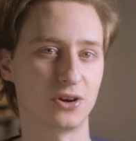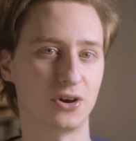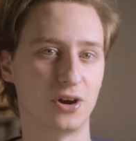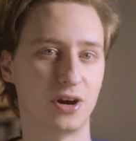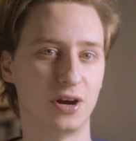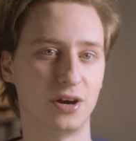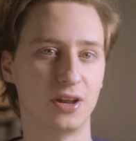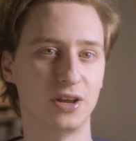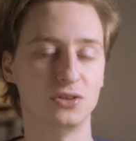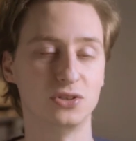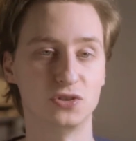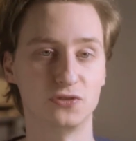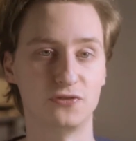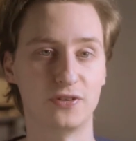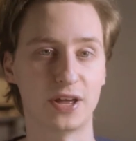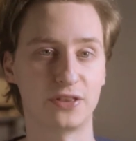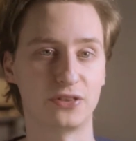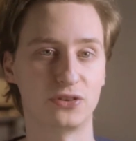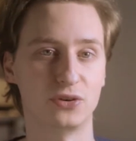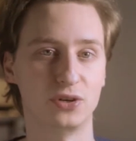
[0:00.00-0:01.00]
card to
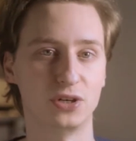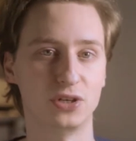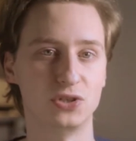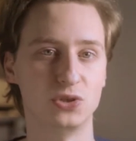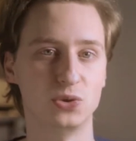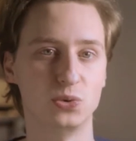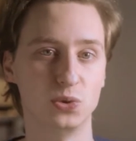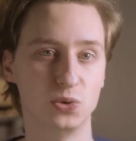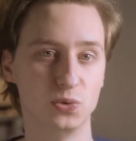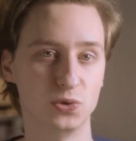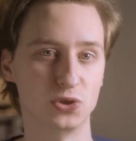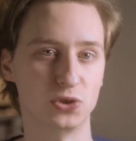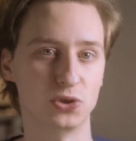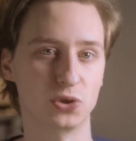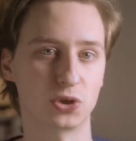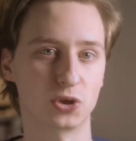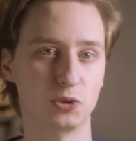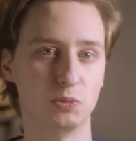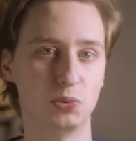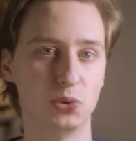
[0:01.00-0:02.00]
FAT thirty-two using
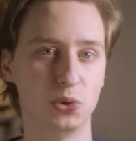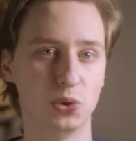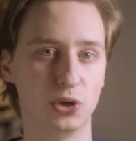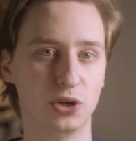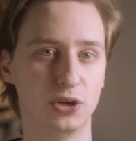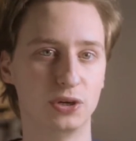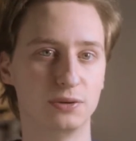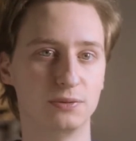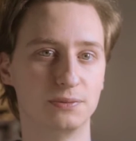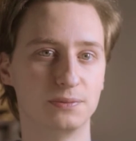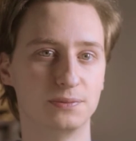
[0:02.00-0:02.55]
your computer.